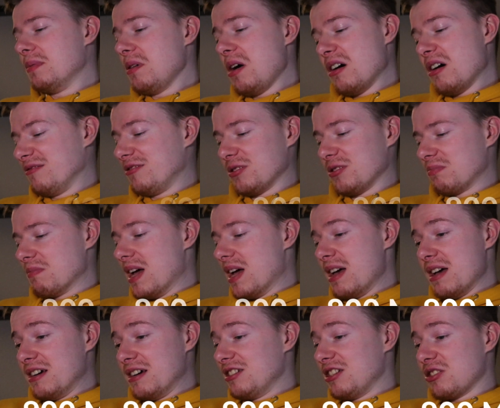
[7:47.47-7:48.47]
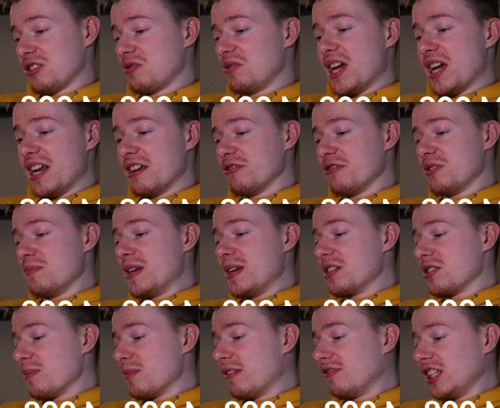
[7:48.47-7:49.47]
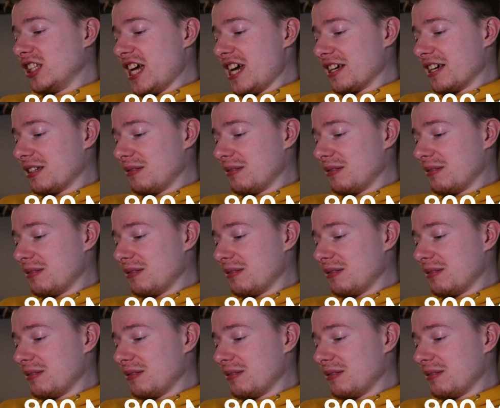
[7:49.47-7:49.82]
Oh, just go 900 meters above a lake.